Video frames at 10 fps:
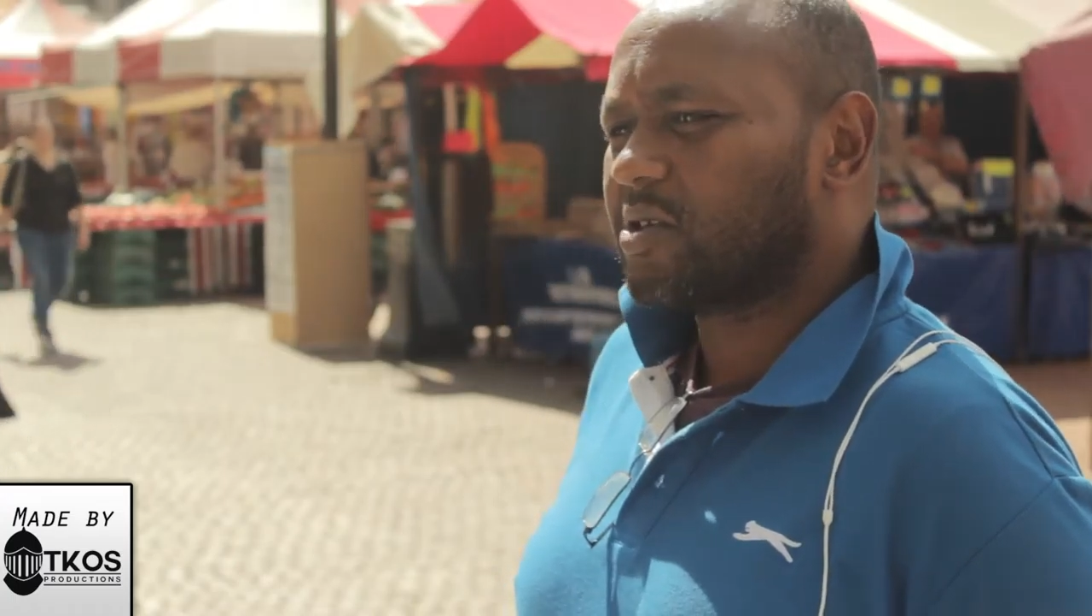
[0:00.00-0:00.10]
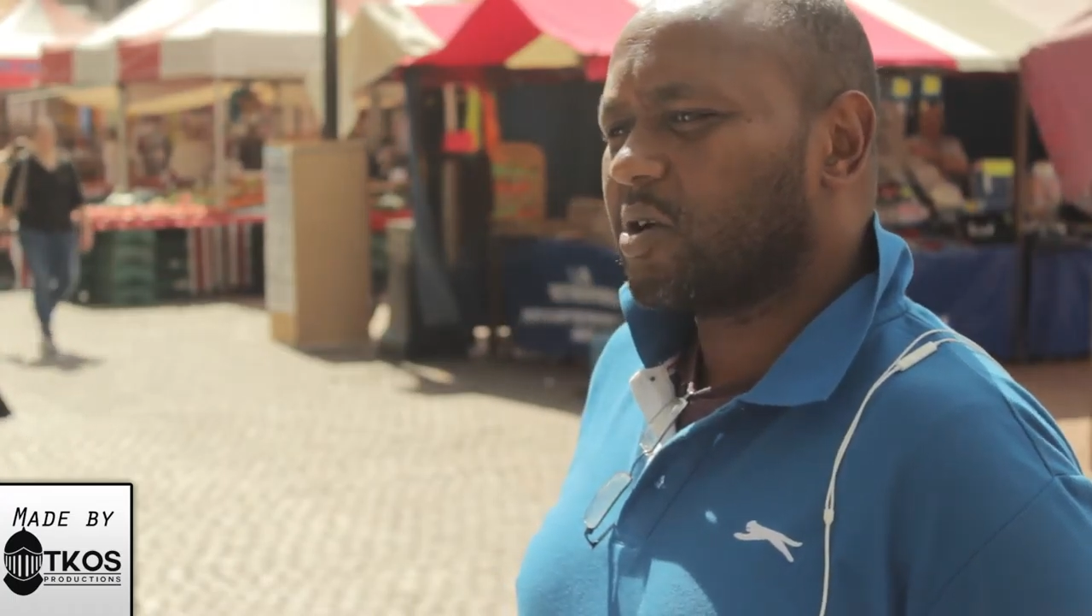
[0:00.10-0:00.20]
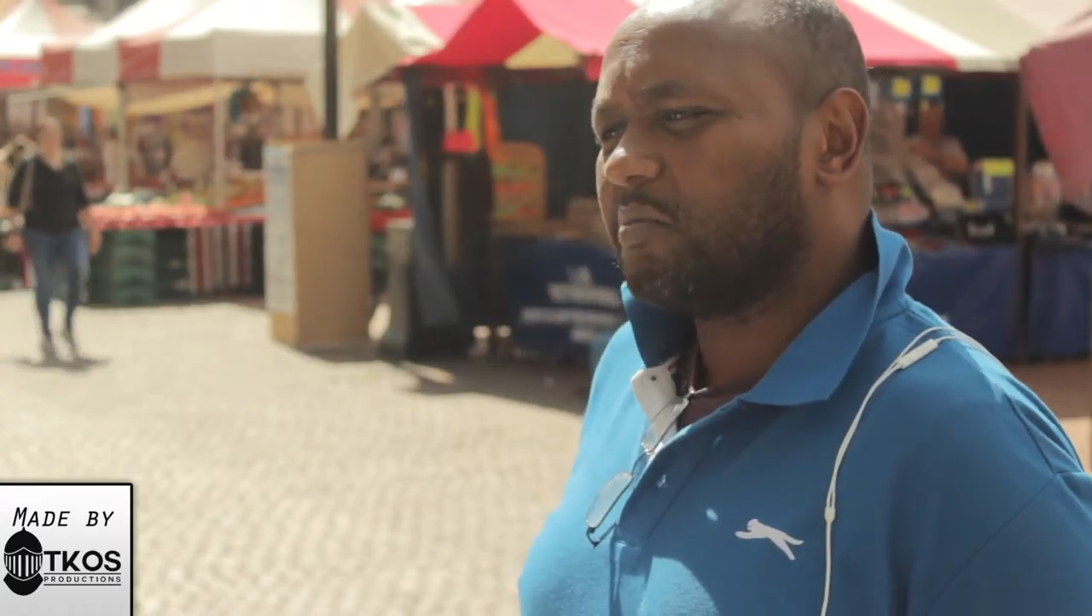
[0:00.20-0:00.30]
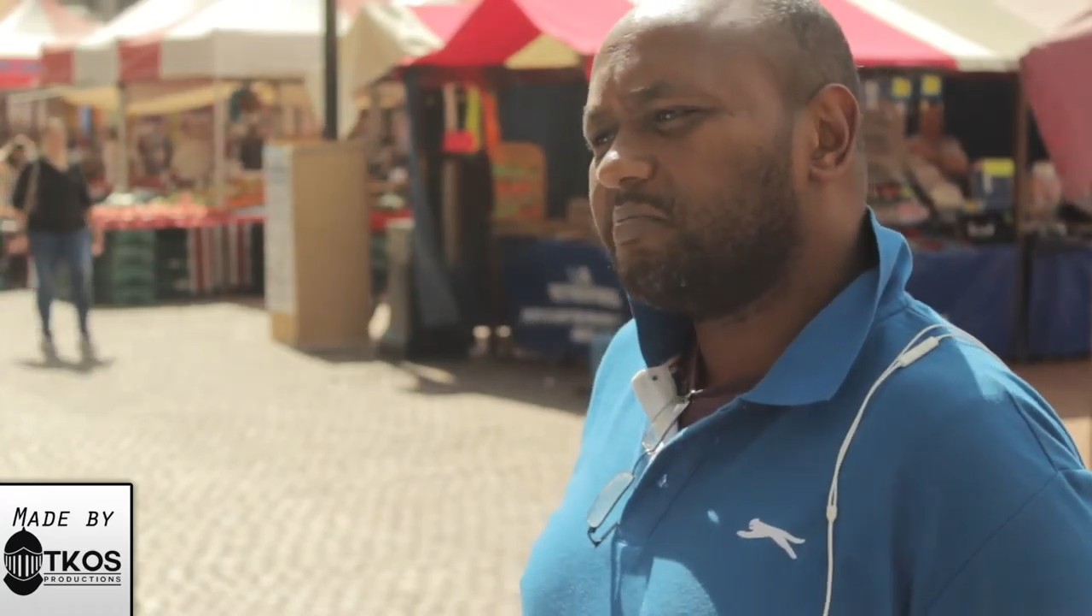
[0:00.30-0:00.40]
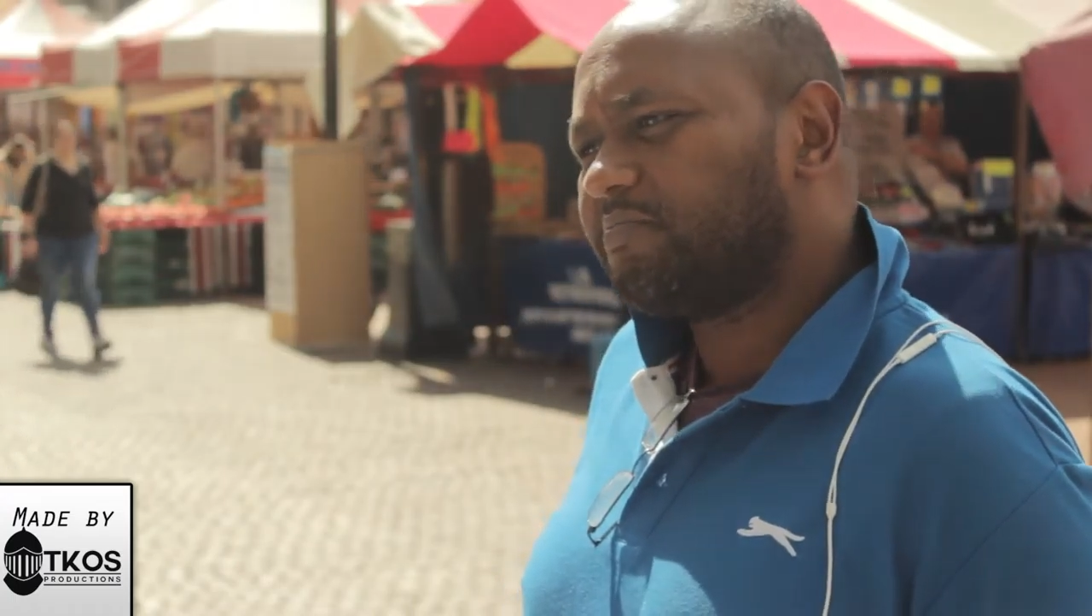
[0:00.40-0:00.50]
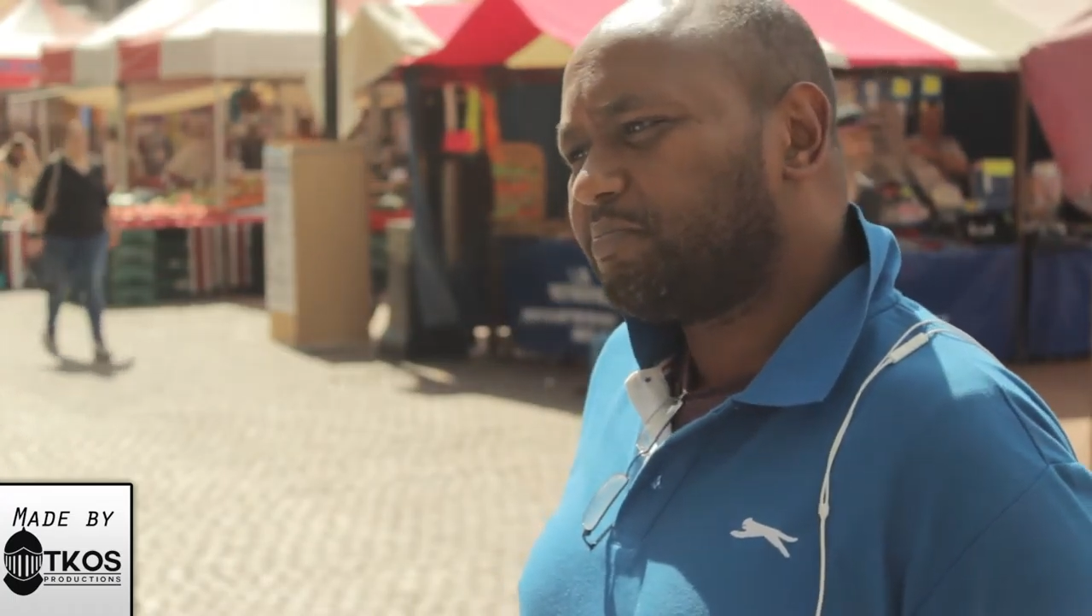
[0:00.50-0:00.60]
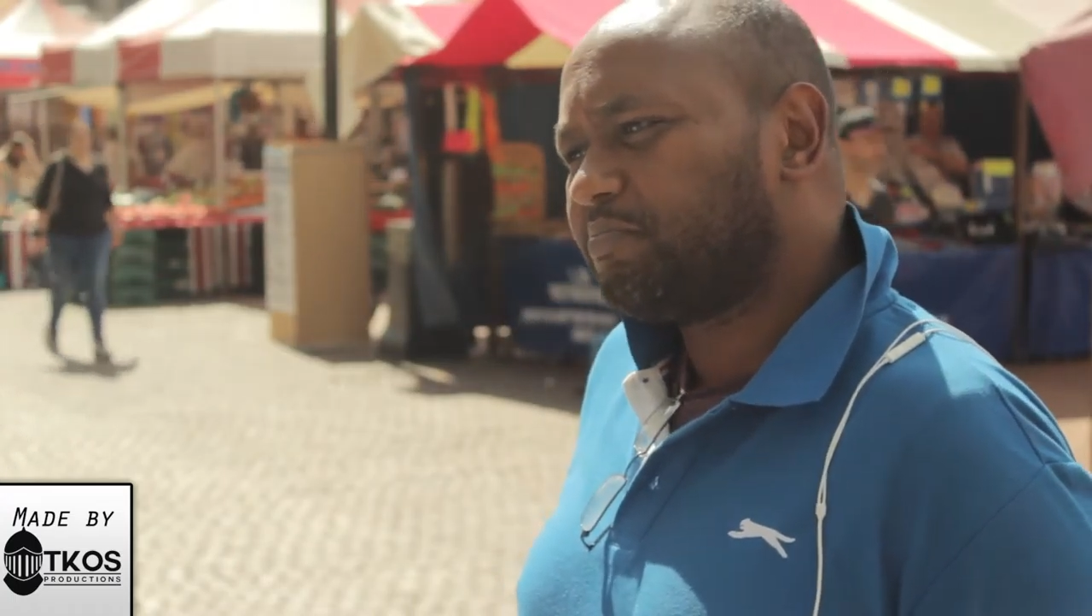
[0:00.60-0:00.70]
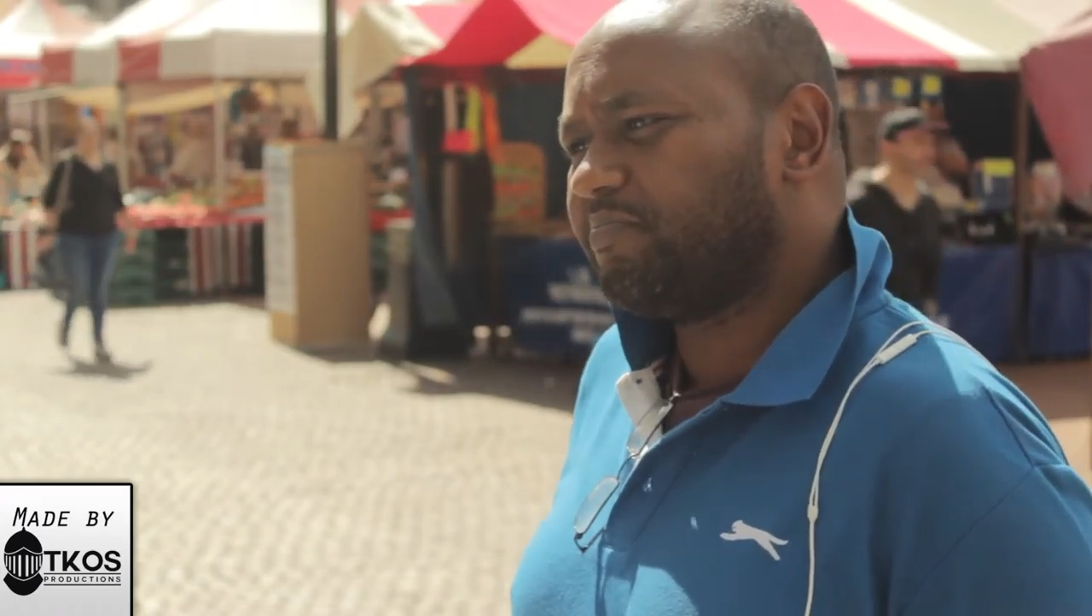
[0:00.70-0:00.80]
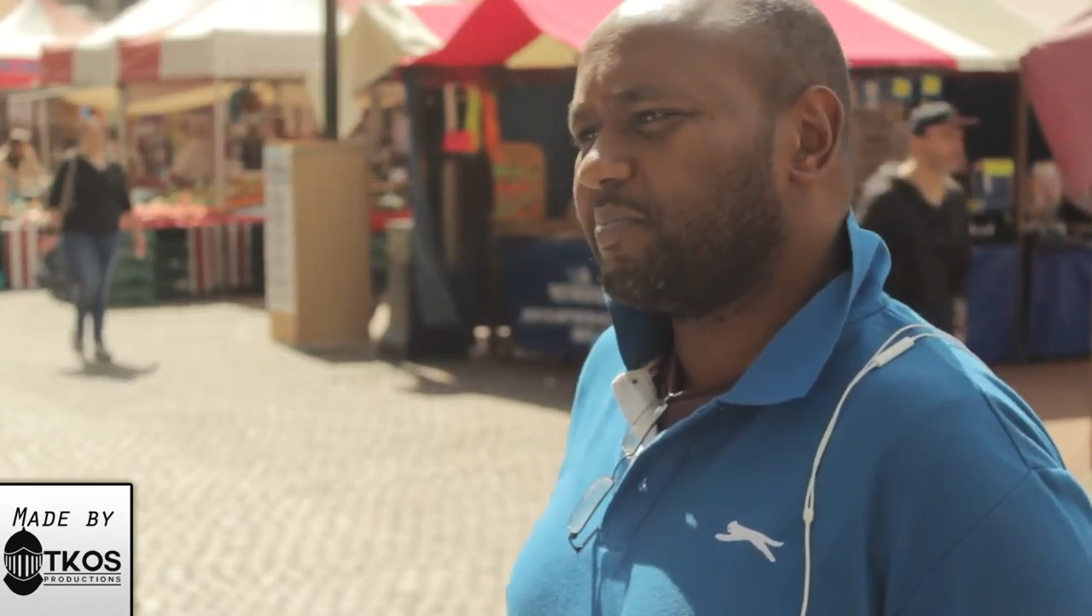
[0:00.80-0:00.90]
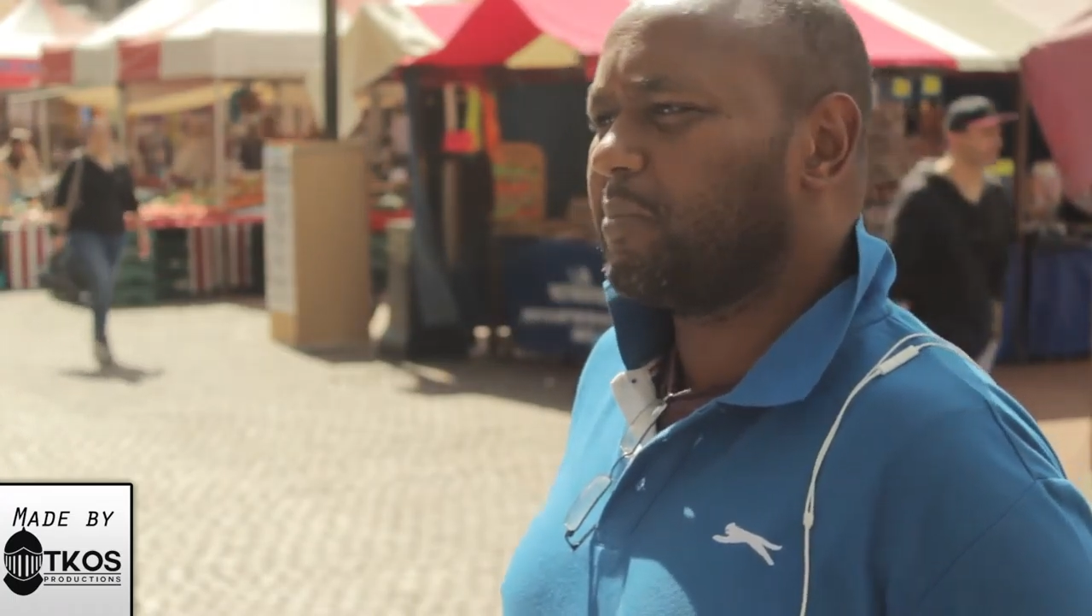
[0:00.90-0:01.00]
So
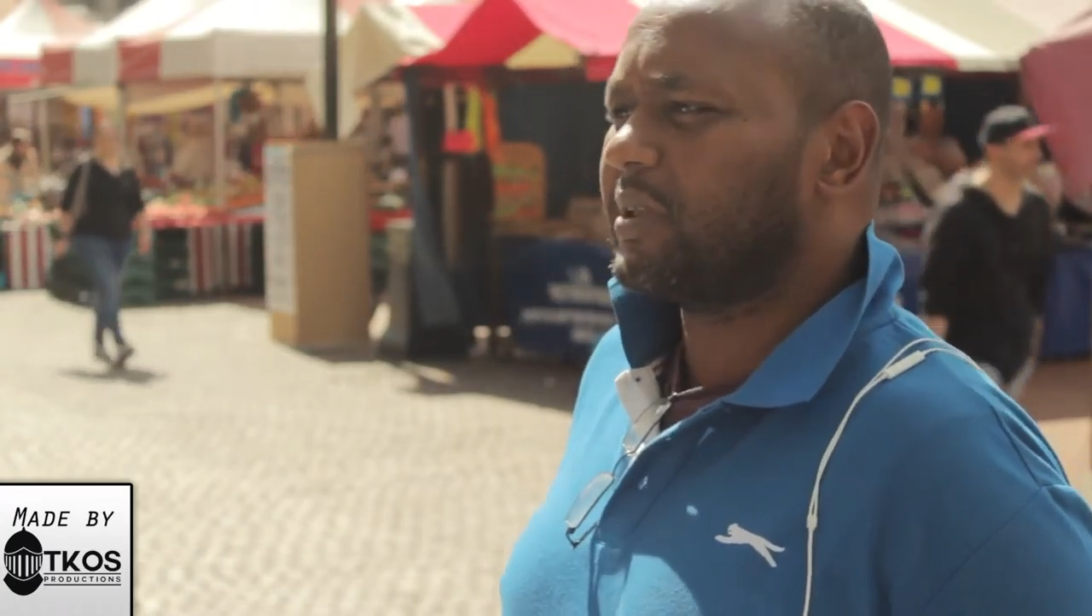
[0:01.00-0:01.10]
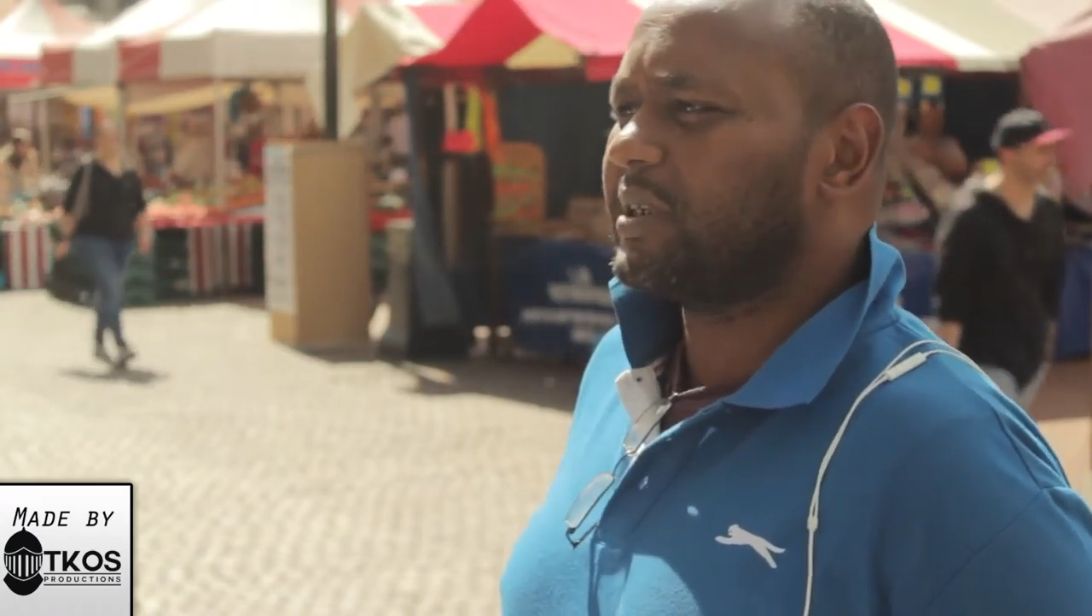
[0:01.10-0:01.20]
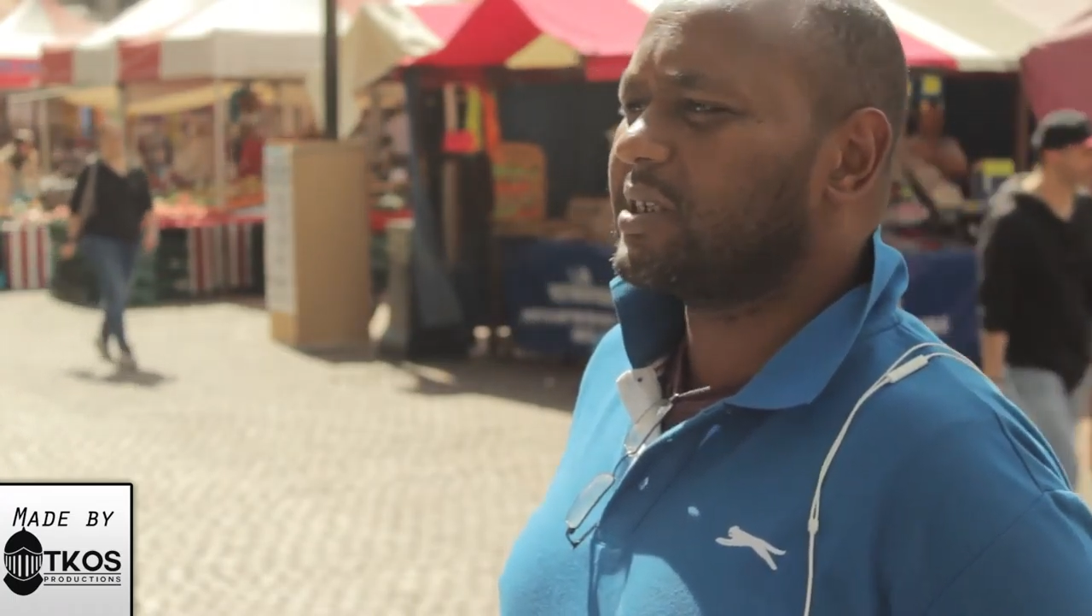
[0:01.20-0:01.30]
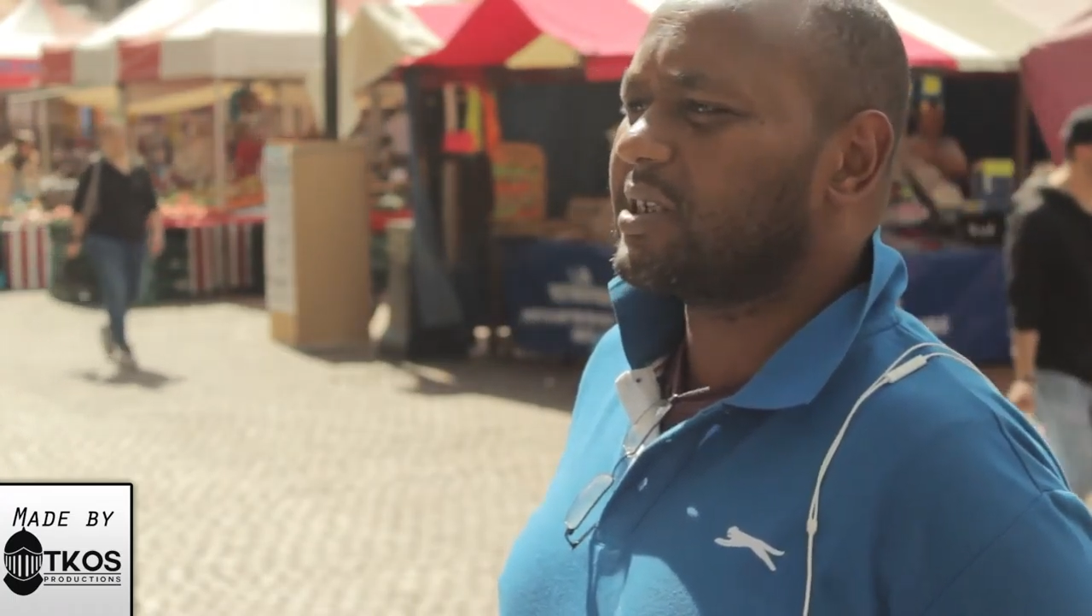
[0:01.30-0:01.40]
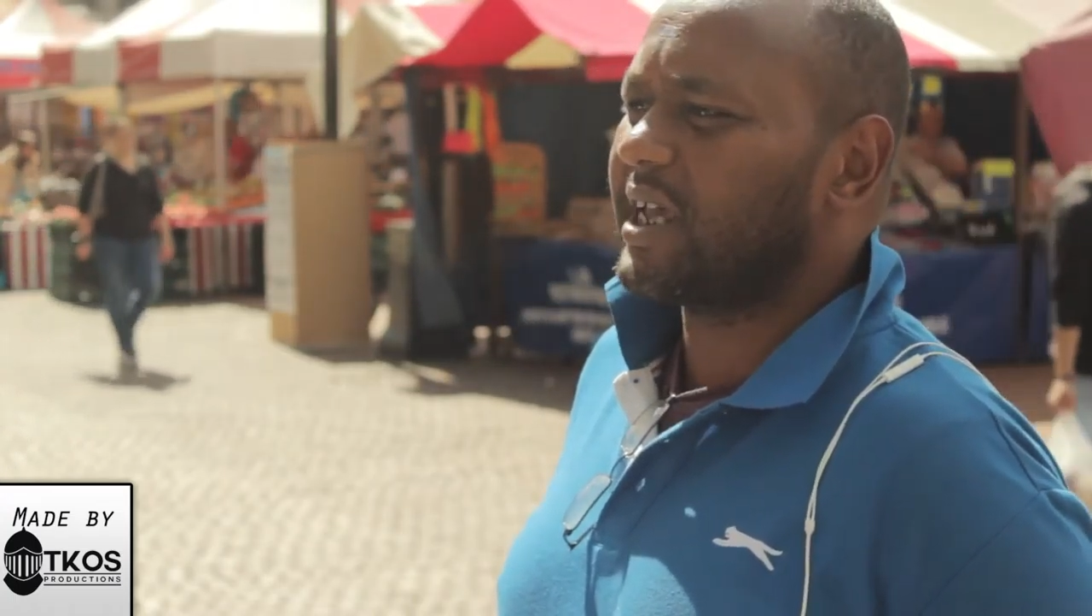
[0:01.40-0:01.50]
people need